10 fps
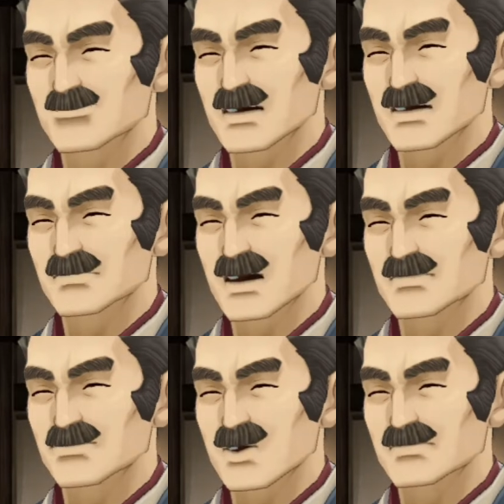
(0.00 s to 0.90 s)
naturally I'm
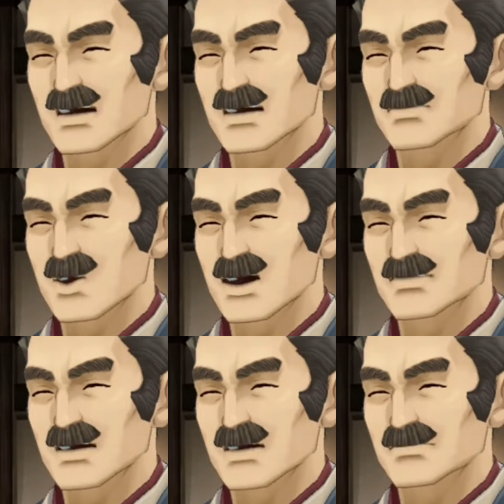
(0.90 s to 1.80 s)
not going to suggest
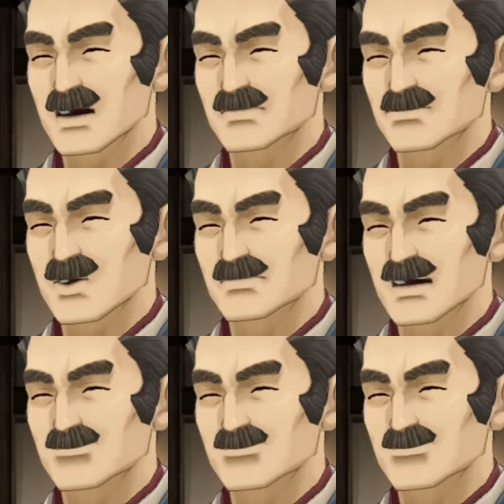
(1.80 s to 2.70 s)
doing anything that could
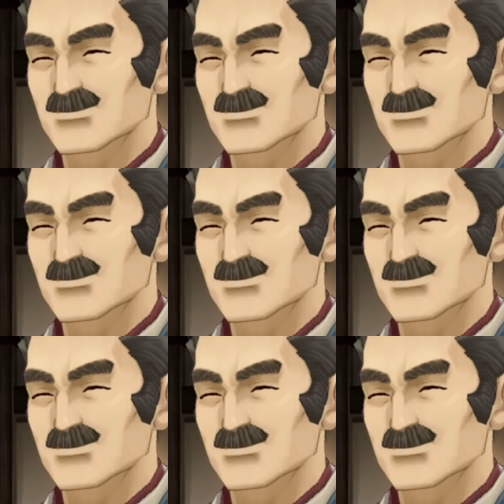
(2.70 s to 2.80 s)
lead to a